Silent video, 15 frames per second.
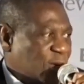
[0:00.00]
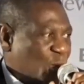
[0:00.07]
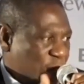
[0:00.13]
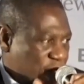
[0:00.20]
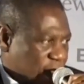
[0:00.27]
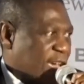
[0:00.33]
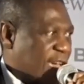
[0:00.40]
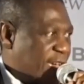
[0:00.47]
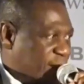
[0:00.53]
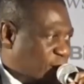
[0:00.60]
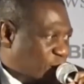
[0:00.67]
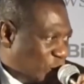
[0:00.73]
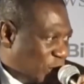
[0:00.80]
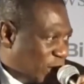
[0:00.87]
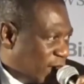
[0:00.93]
we
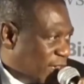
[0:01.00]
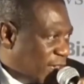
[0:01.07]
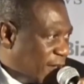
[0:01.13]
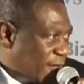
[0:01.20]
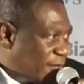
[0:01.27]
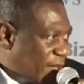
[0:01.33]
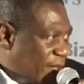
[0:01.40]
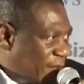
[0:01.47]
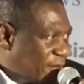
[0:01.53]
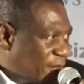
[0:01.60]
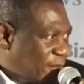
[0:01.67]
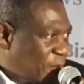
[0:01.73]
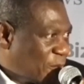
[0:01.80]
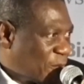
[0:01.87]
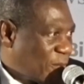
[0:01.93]
engaged with the
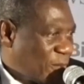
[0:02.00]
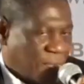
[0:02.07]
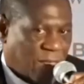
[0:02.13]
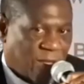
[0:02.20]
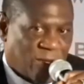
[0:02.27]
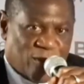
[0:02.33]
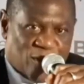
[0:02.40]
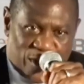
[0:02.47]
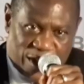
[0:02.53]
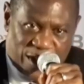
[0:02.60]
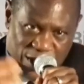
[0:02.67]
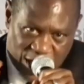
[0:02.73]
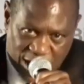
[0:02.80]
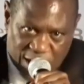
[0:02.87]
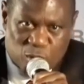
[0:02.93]
EFF, we
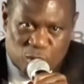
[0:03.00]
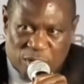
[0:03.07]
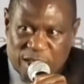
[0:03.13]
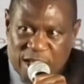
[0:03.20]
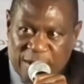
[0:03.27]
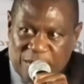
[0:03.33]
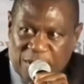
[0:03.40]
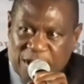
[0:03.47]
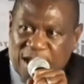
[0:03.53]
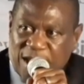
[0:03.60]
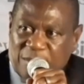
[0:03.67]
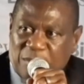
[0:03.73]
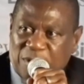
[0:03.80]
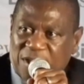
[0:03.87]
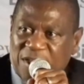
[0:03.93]
engaged with
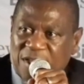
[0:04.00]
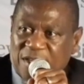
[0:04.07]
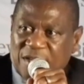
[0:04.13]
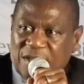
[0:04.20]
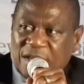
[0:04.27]
MKP.